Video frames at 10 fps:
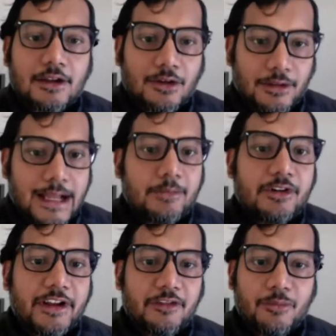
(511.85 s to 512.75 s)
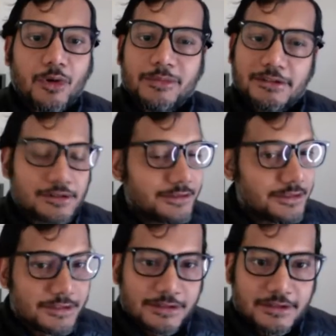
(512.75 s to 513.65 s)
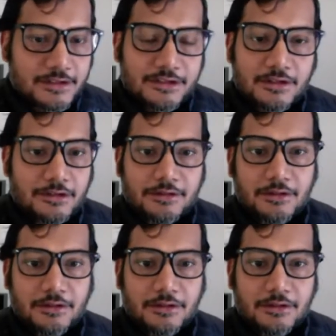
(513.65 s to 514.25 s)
collaborative moments, or just